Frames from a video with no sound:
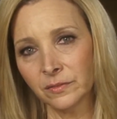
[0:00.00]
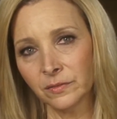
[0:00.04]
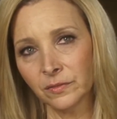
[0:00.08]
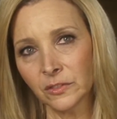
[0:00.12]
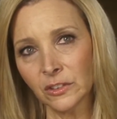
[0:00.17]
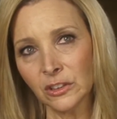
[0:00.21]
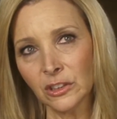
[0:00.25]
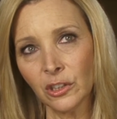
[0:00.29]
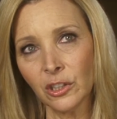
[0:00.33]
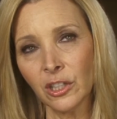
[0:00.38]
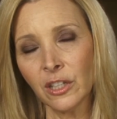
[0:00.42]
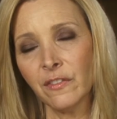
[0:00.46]

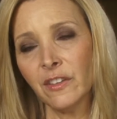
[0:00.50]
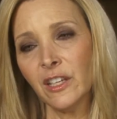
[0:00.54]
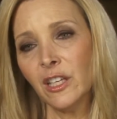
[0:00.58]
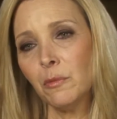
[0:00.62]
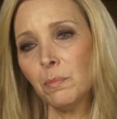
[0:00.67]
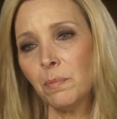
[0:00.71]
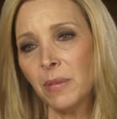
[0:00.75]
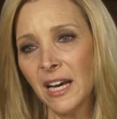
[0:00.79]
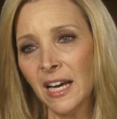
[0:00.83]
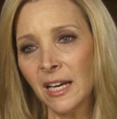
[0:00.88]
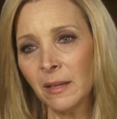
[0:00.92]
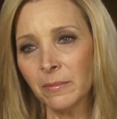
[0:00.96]
sort of in
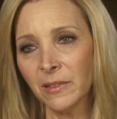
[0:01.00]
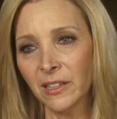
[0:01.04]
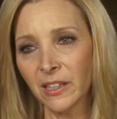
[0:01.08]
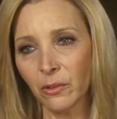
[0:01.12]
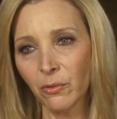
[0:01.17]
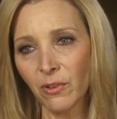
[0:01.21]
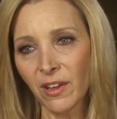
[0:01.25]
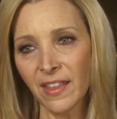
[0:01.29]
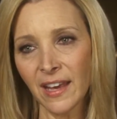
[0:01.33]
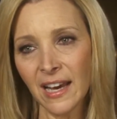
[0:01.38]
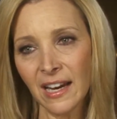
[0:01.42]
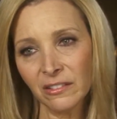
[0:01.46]
public
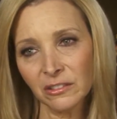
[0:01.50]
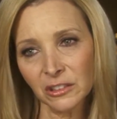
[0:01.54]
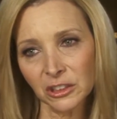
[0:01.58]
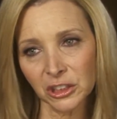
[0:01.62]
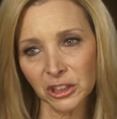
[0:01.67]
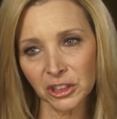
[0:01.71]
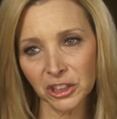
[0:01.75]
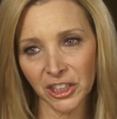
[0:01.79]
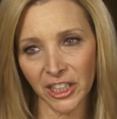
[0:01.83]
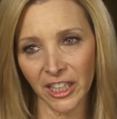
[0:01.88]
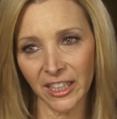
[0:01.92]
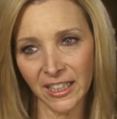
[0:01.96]
without
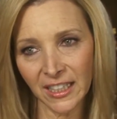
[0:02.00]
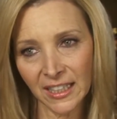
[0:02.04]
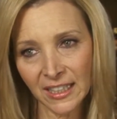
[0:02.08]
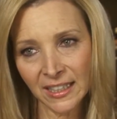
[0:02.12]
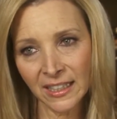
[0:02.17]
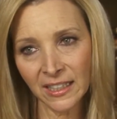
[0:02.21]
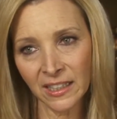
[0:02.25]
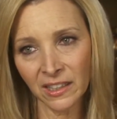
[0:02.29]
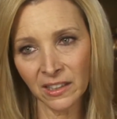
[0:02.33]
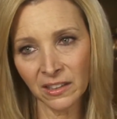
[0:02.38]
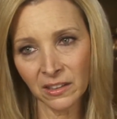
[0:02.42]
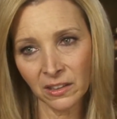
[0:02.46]
checking
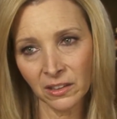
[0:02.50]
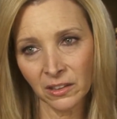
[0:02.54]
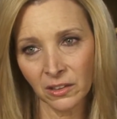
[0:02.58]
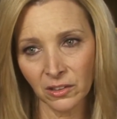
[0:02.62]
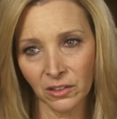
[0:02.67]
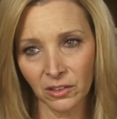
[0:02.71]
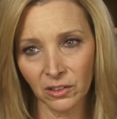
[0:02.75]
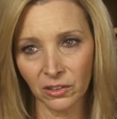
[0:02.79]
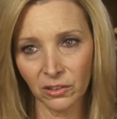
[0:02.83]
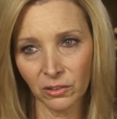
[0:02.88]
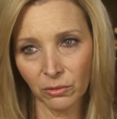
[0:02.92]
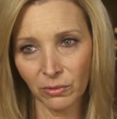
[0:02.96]
in
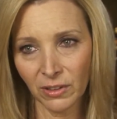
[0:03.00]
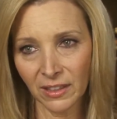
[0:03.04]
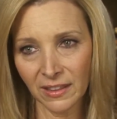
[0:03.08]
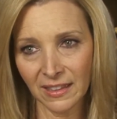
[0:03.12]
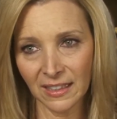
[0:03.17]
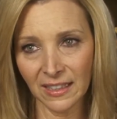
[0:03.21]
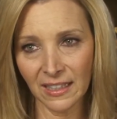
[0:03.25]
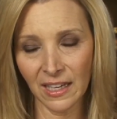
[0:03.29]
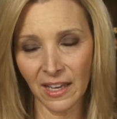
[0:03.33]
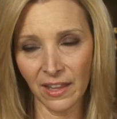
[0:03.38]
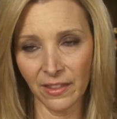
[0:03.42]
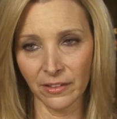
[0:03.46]
with
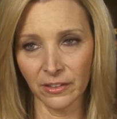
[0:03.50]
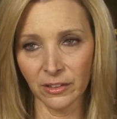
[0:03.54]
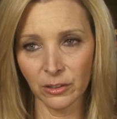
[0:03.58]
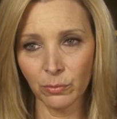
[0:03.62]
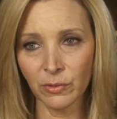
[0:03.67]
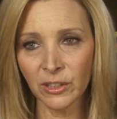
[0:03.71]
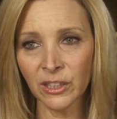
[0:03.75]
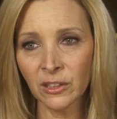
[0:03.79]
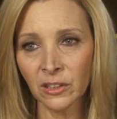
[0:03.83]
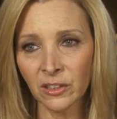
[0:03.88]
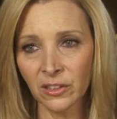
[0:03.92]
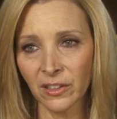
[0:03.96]
the others.
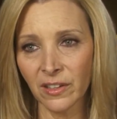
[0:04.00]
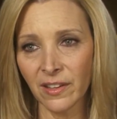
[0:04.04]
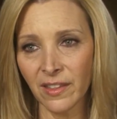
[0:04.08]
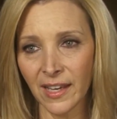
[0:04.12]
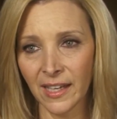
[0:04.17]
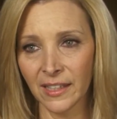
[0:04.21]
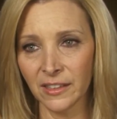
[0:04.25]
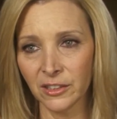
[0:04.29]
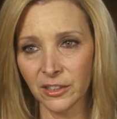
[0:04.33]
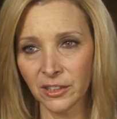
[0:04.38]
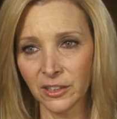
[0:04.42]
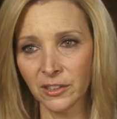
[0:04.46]
We learned
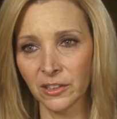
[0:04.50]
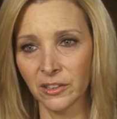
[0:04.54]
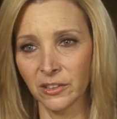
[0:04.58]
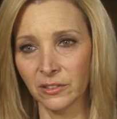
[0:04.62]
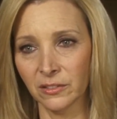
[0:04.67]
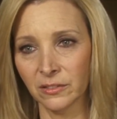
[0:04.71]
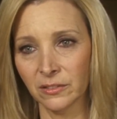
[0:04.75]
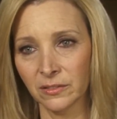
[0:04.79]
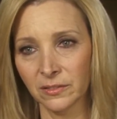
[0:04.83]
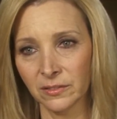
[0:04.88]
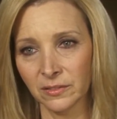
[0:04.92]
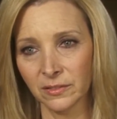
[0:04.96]
that too
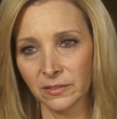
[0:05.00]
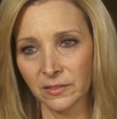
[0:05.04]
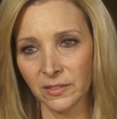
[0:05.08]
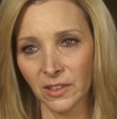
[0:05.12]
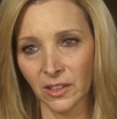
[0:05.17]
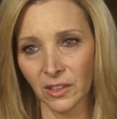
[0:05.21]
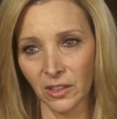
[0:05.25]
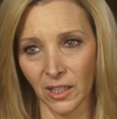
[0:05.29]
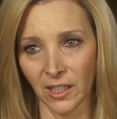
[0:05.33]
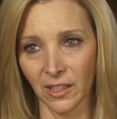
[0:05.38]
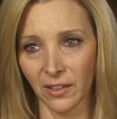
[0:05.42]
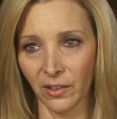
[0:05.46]

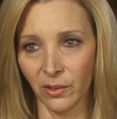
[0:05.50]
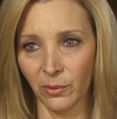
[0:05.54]
along